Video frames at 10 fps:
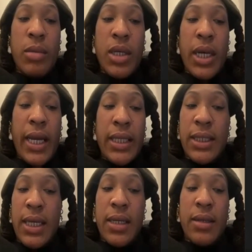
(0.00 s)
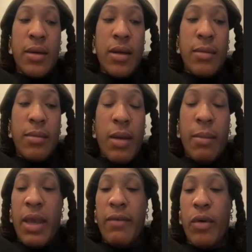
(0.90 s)
But like I said, my
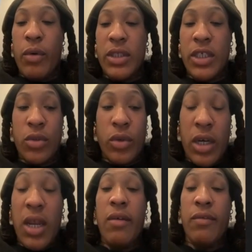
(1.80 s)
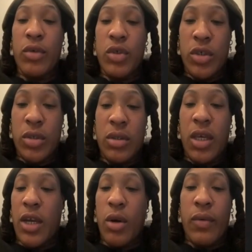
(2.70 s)
main focus is on the near future.
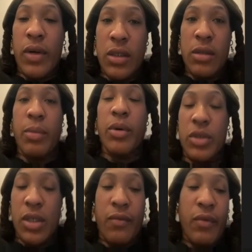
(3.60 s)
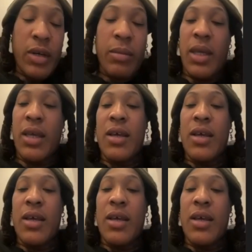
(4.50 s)
Can't overlook the person in front of me